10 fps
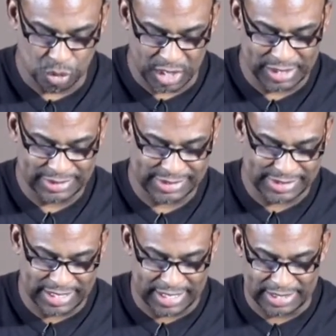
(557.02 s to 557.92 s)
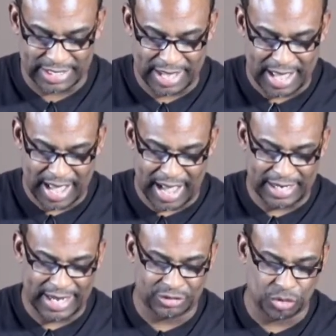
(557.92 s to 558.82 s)
what? Sin.
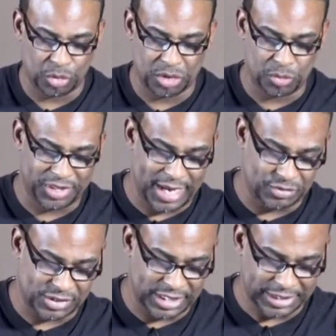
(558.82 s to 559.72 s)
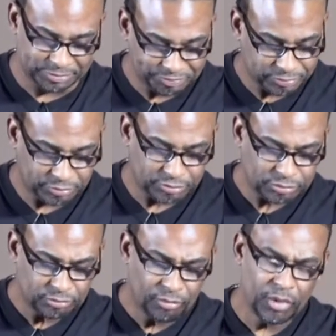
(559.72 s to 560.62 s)
Highlight the word without sin.
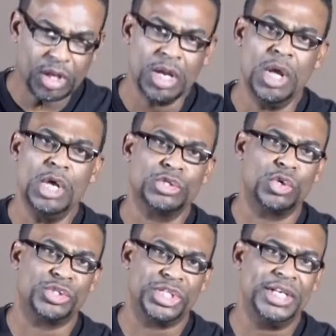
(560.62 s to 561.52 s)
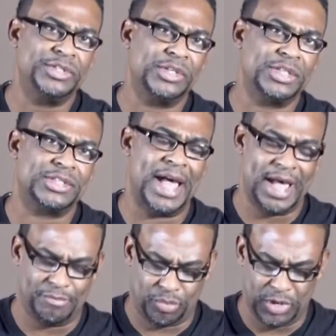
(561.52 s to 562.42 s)
So Jesus is a
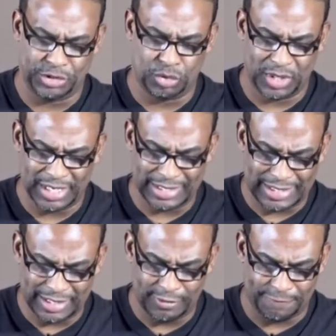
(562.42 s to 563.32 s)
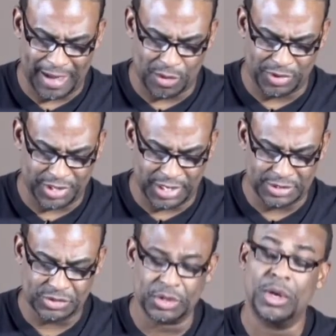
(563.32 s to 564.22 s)
high priest who can identify with
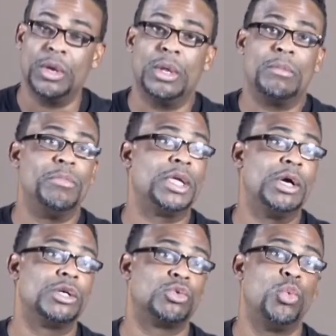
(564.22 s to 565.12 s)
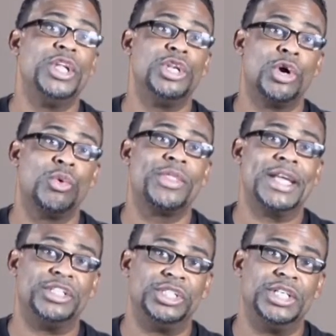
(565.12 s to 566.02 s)
us because we know
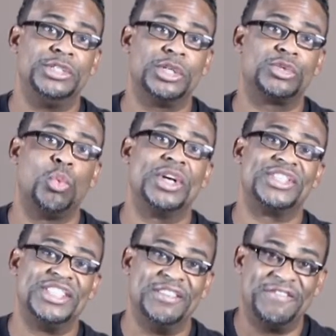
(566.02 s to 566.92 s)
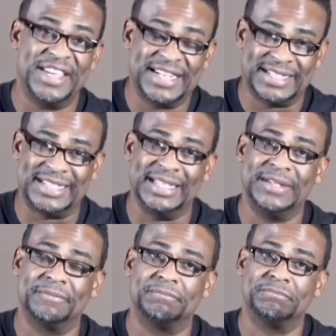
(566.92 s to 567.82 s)
that Jesus was divinity.